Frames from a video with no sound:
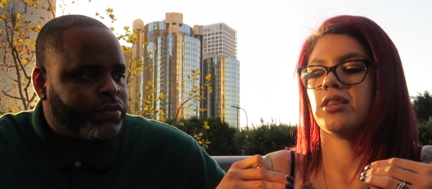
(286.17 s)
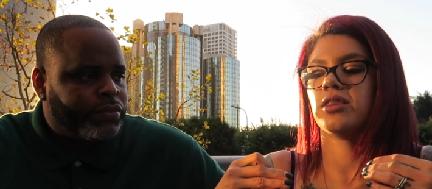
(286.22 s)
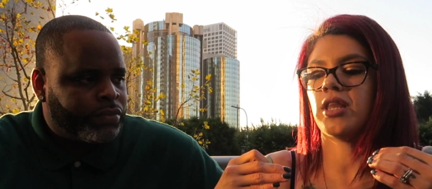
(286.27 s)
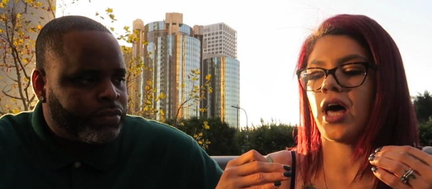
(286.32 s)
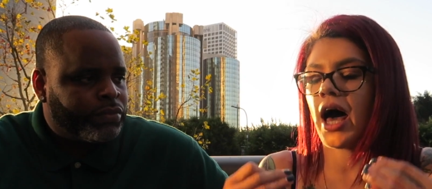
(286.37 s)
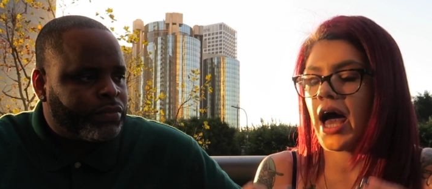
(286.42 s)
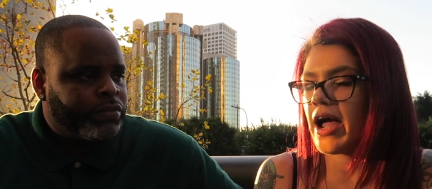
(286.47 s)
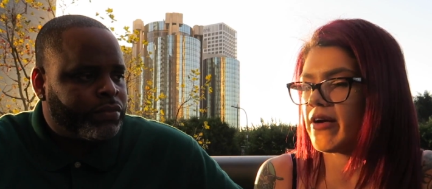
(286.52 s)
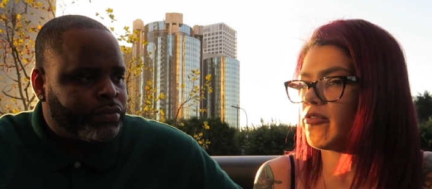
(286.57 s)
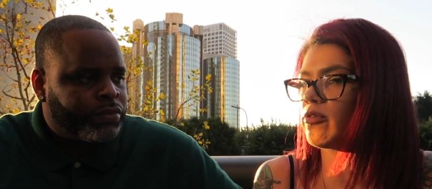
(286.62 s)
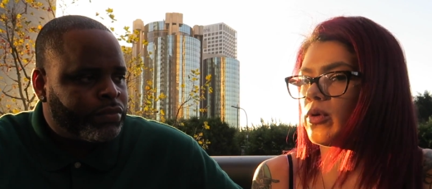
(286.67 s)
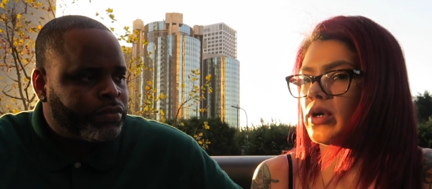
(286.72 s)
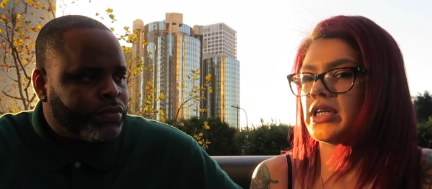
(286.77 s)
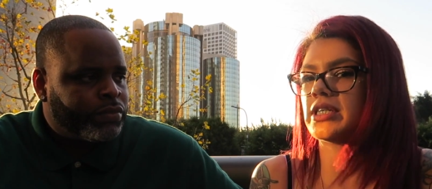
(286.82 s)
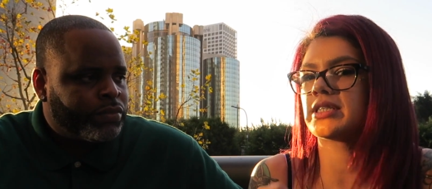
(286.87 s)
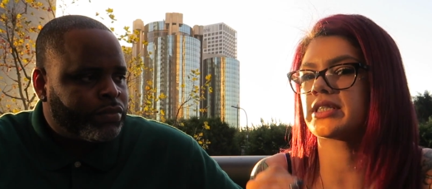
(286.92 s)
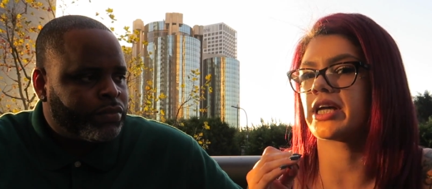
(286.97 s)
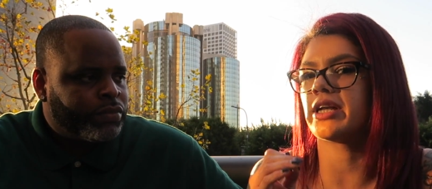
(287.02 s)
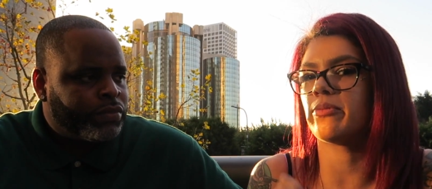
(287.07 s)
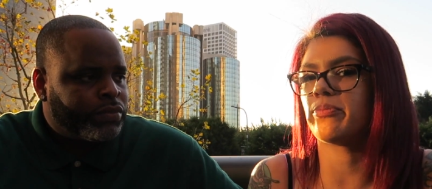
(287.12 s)
Speaker 1: Not everyone
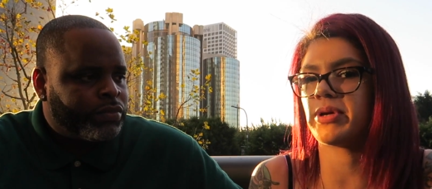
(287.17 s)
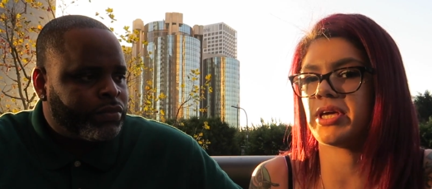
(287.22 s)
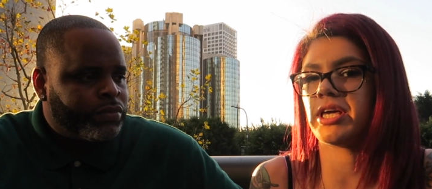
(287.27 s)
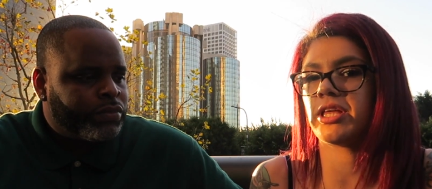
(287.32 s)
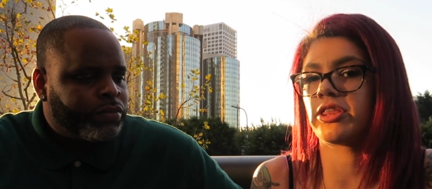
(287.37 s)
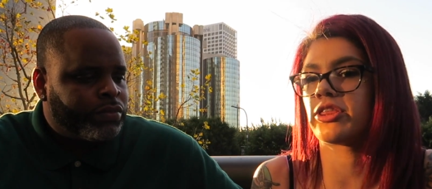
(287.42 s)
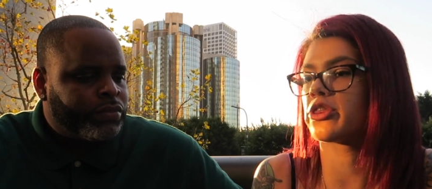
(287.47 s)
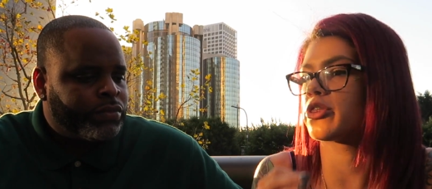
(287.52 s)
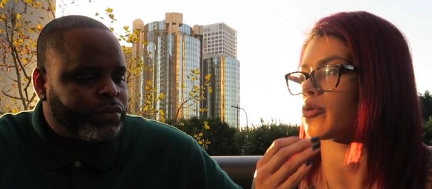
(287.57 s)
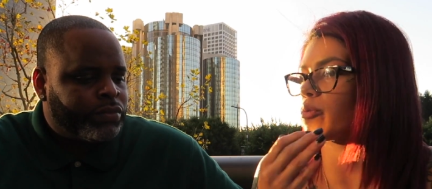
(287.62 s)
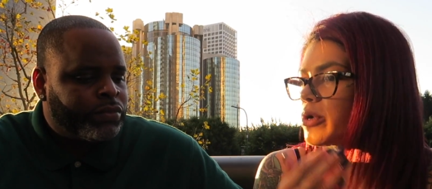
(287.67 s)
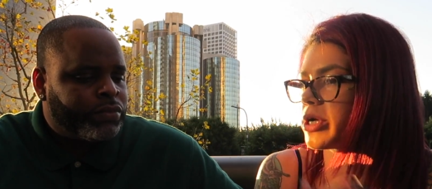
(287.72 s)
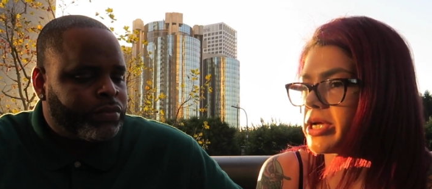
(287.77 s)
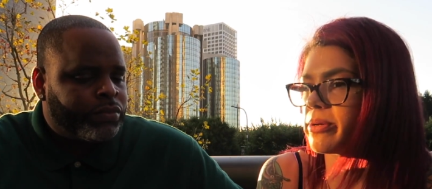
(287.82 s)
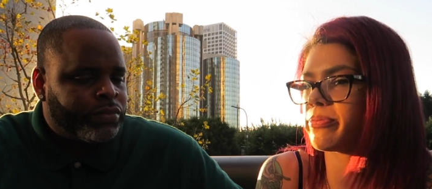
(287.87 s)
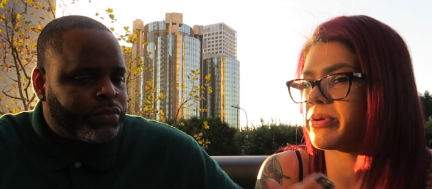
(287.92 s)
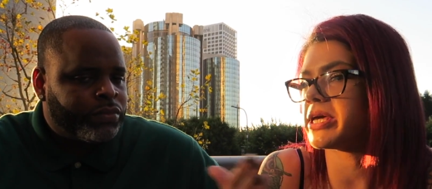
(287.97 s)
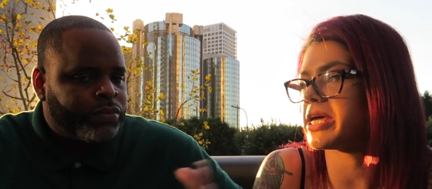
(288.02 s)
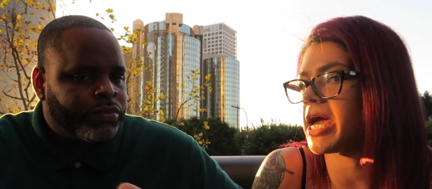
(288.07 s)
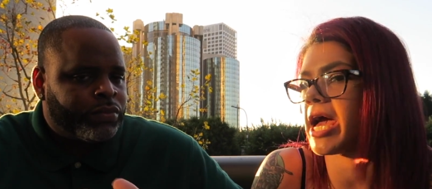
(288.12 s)
is gonna be
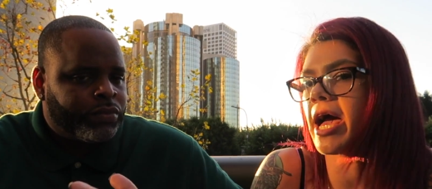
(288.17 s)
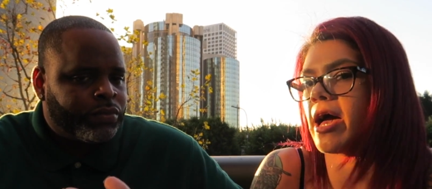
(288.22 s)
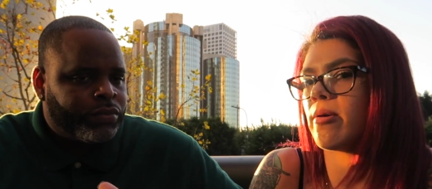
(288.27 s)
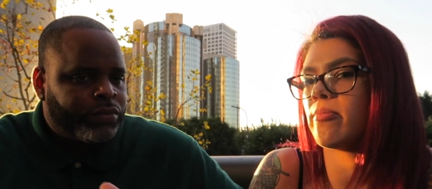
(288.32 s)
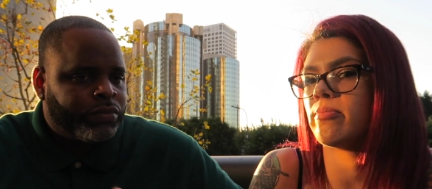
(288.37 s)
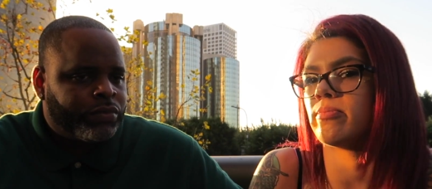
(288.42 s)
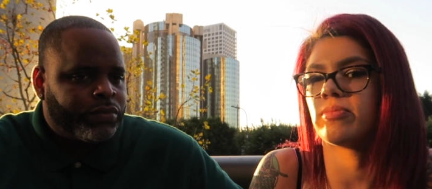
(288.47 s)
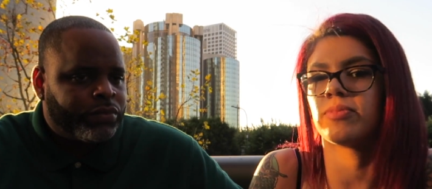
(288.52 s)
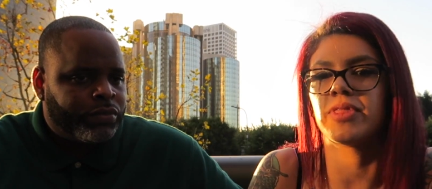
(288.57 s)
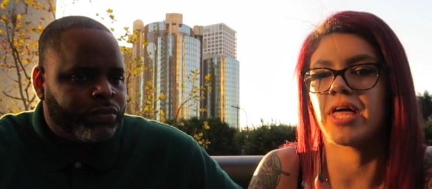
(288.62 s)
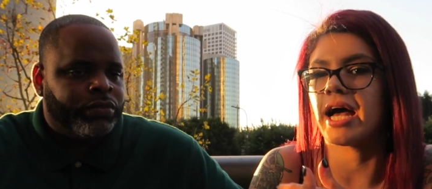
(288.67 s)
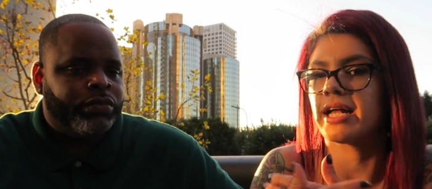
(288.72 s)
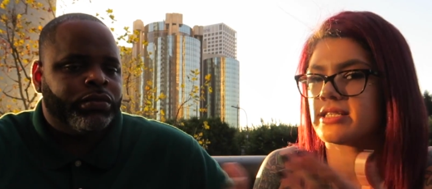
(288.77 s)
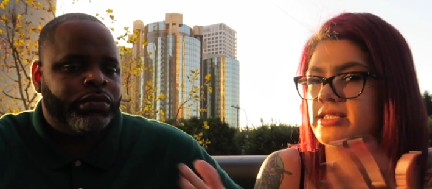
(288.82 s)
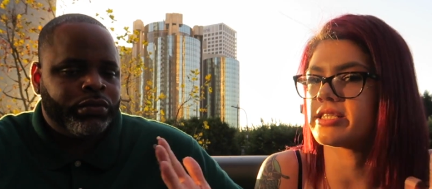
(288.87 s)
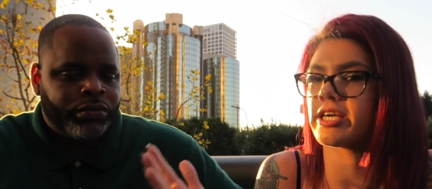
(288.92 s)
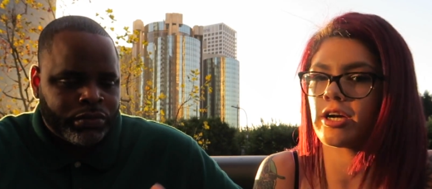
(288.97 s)
3 p.m. That's